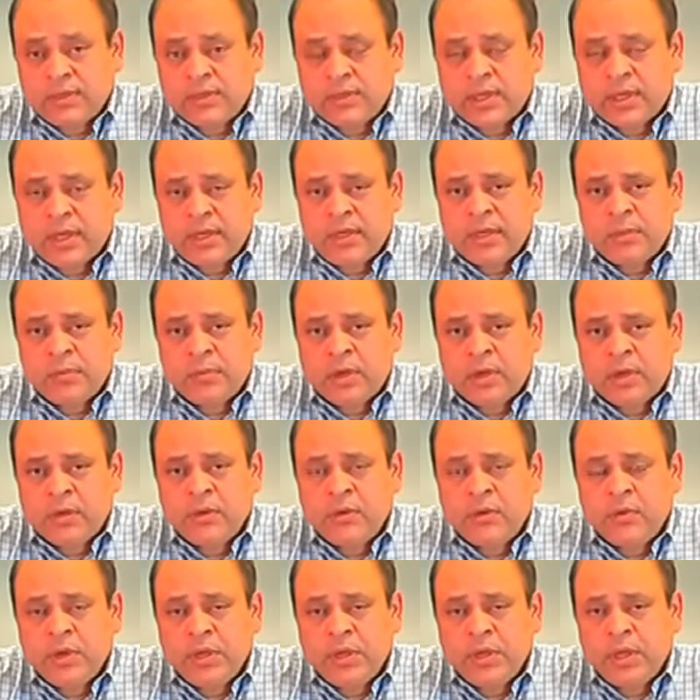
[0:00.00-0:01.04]
are excited
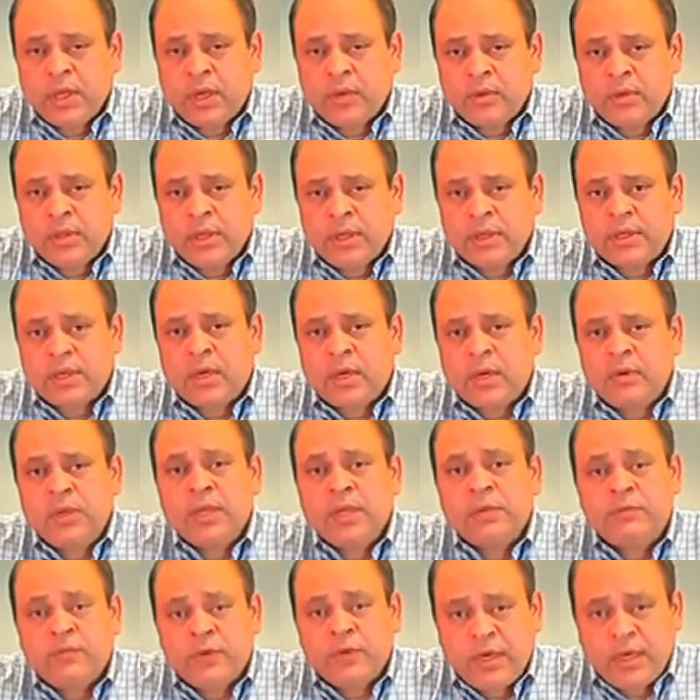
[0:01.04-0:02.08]
about going down that route
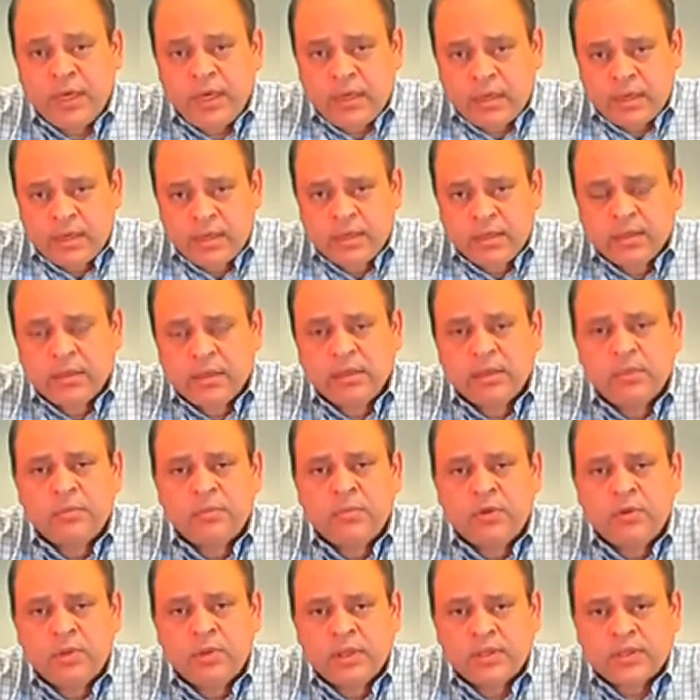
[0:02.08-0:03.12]
if indeed the
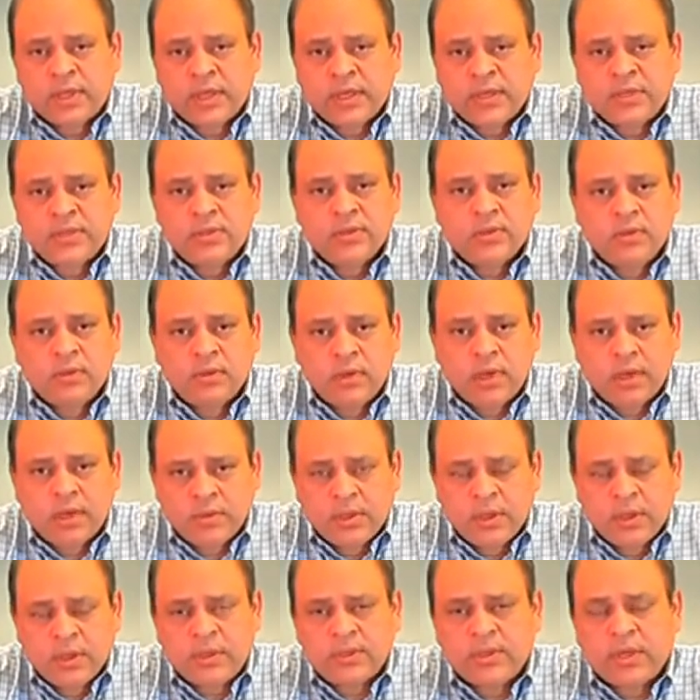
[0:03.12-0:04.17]
board decides to go
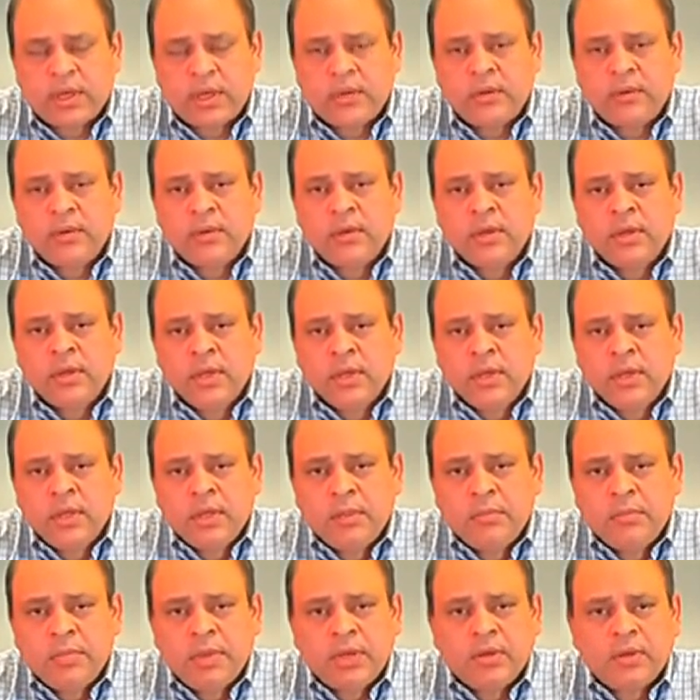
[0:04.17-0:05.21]
down that route
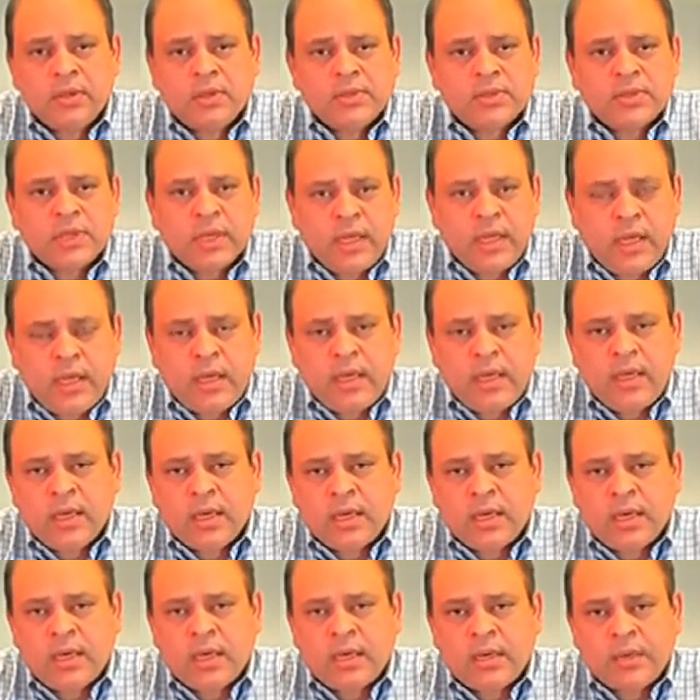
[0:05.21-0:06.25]
hmm. because
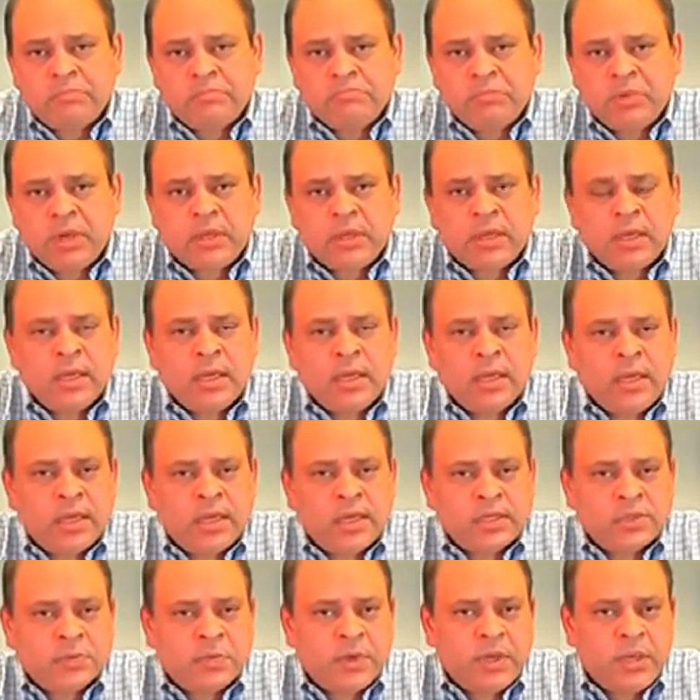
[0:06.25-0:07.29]
a uh, it
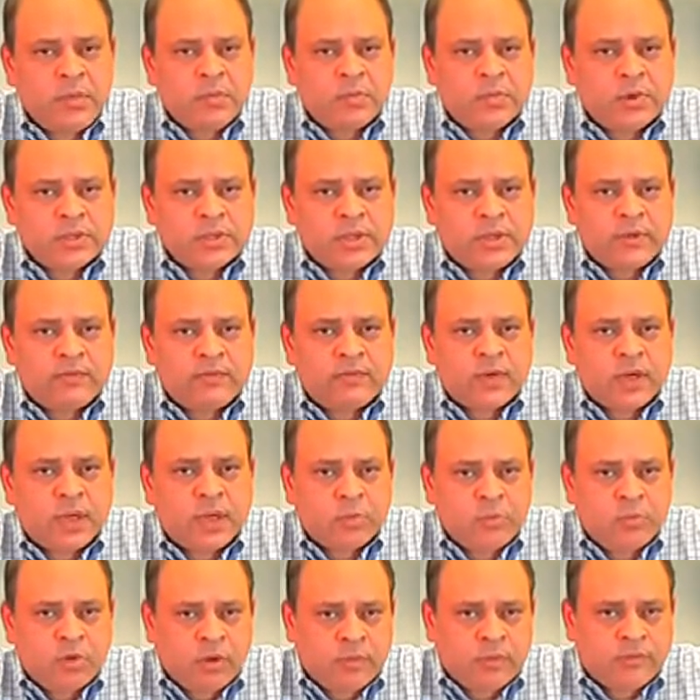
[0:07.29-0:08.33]
clearly has a very positive
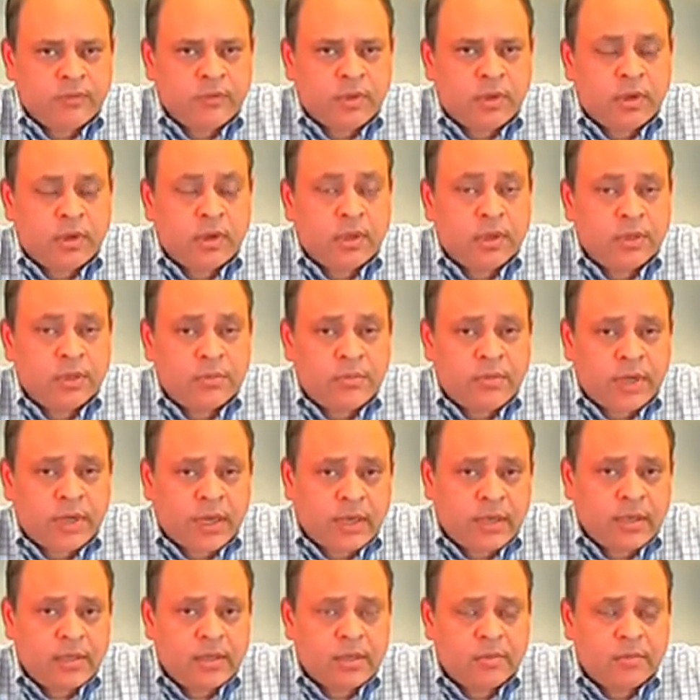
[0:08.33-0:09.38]
rub off on the
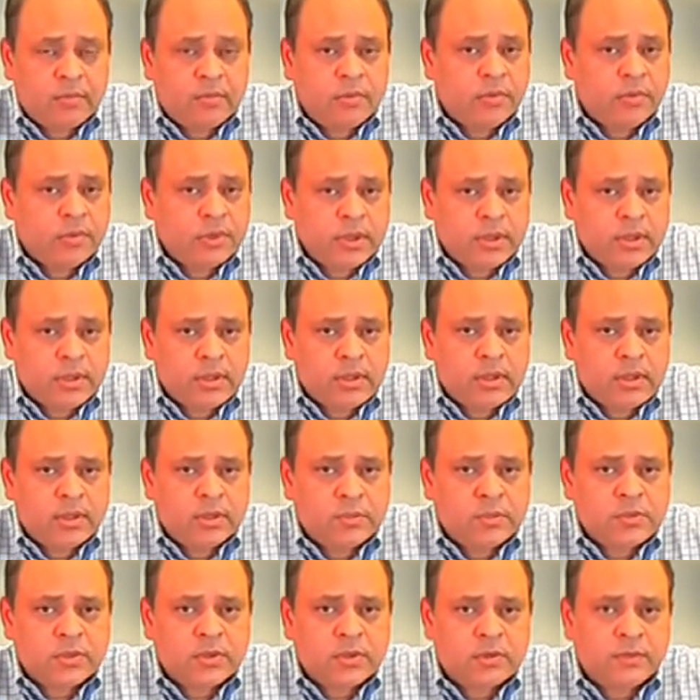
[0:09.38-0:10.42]
brand both in
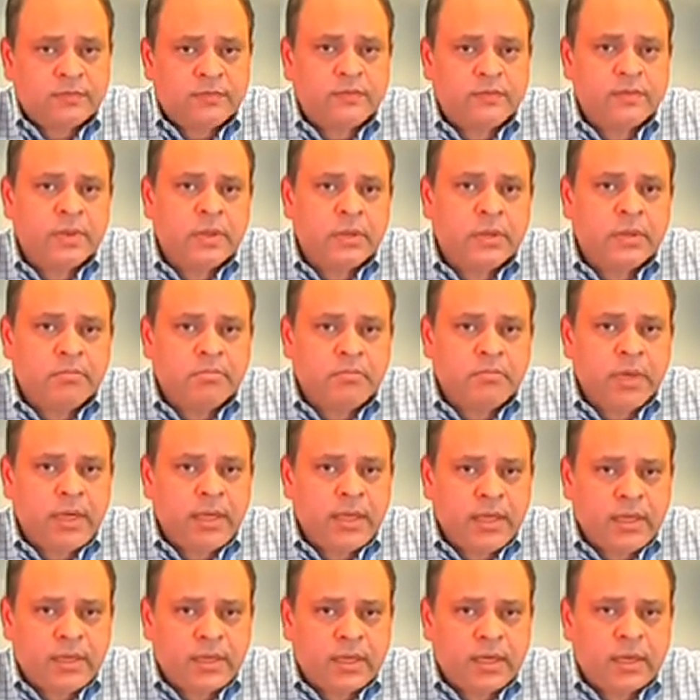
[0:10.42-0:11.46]
terms of
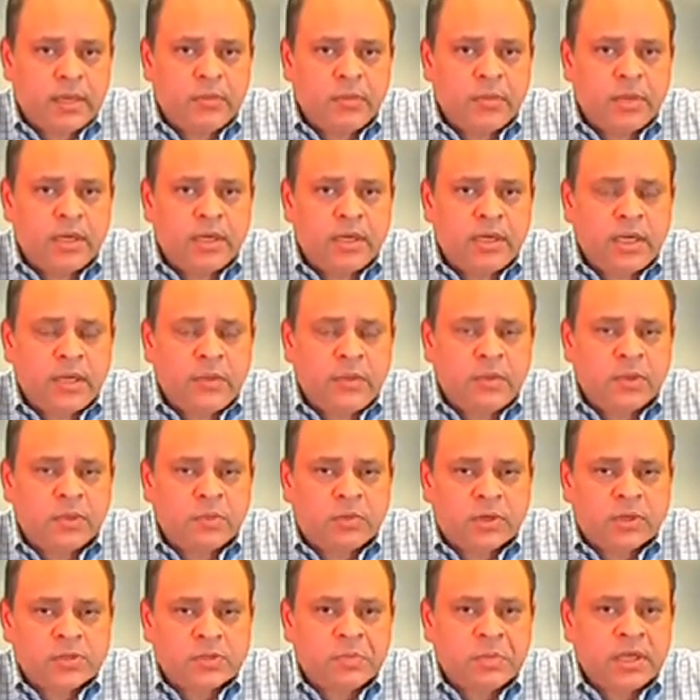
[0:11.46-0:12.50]
building credibility
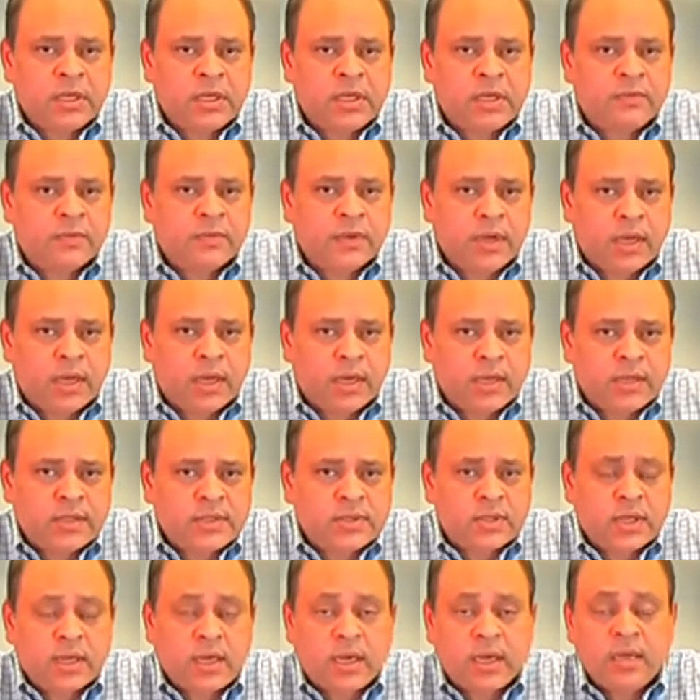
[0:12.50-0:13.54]
with prospective
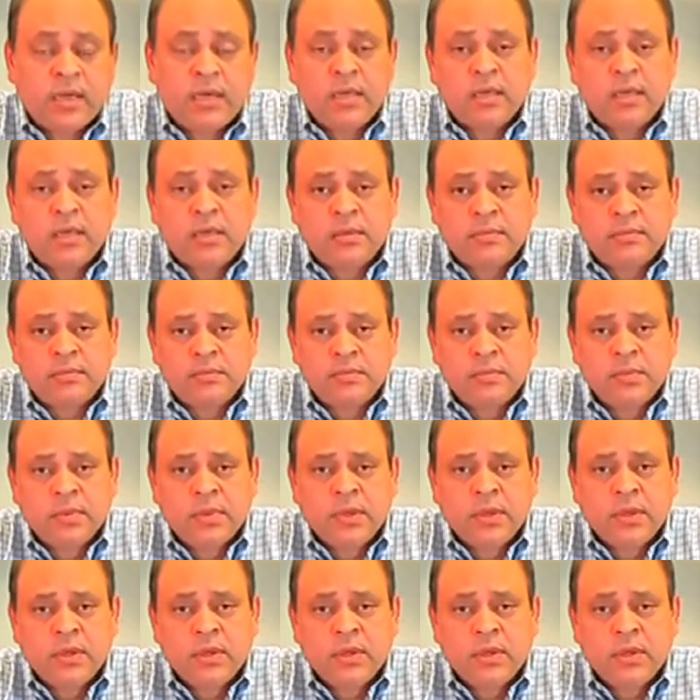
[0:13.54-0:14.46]
clients and uh,